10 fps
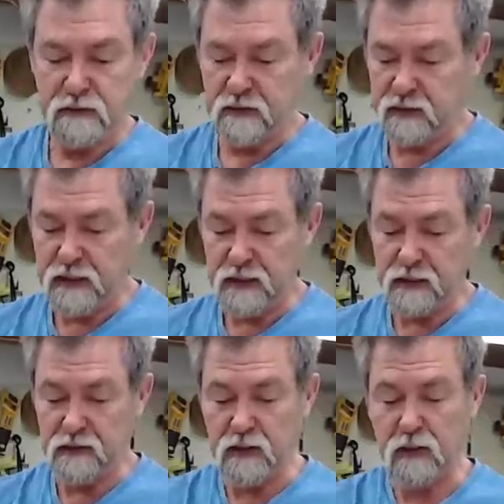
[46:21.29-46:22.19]
that that
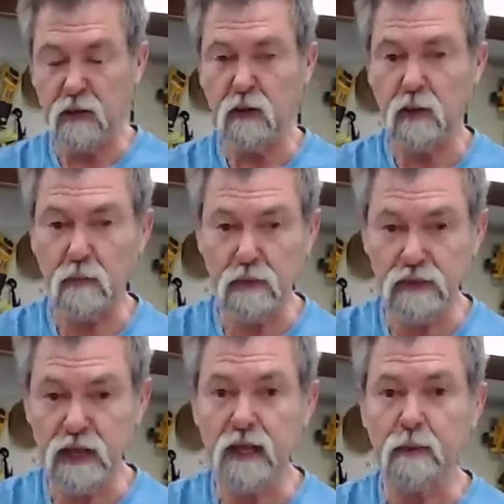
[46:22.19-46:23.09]
is a whole lot more
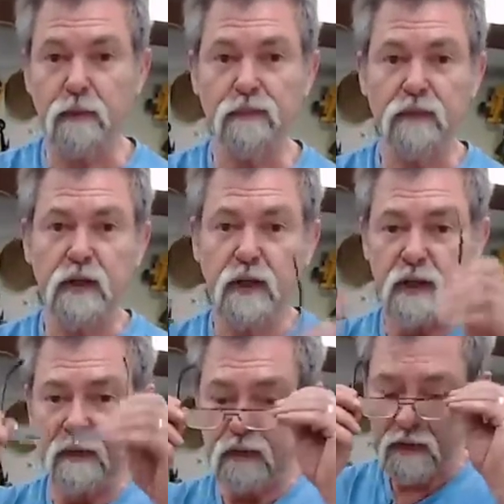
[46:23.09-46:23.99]
stable
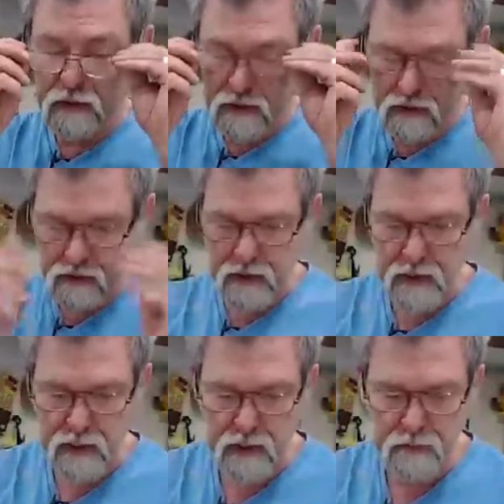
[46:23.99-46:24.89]
than just
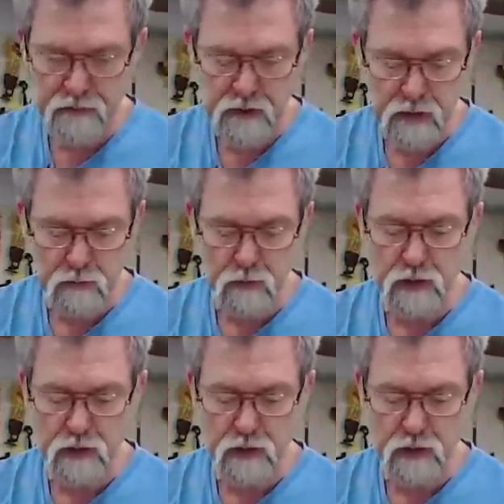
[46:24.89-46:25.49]
straight out 1/2 inch.